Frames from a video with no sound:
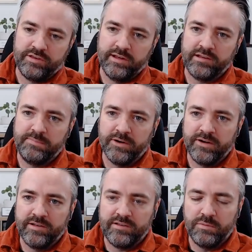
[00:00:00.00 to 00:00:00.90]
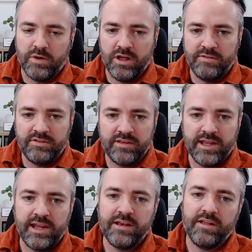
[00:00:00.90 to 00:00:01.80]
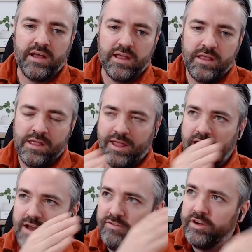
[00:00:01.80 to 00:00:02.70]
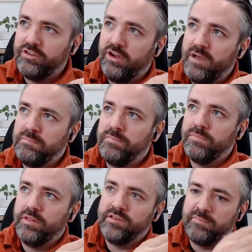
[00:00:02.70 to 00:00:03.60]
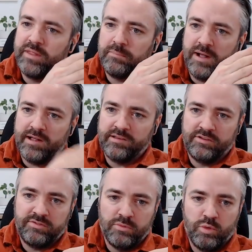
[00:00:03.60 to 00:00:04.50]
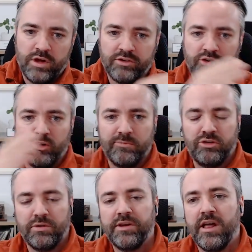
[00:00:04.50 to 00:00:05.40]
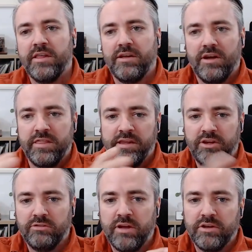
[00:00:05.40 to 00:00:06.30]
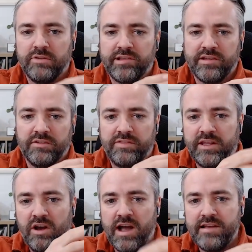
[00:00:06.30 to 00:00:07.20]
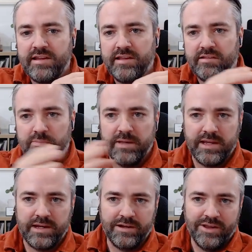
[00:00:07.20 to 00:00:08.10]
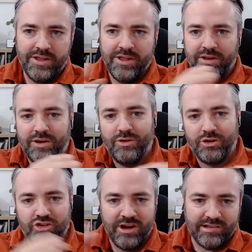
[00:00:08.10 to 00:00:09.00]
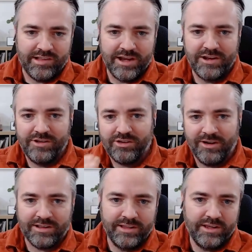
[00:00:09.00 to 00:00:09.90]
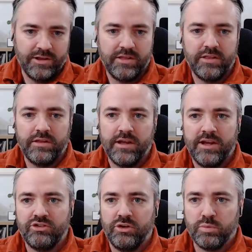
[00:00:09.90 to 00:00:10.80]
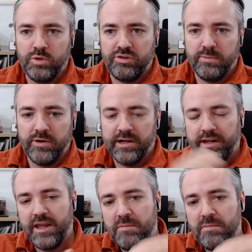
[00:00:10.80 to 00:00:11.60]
experience and what I've seen. Every time something passes from one group to another, I think you run the risk of the ideas being not translated as correctly. The age-old whispering game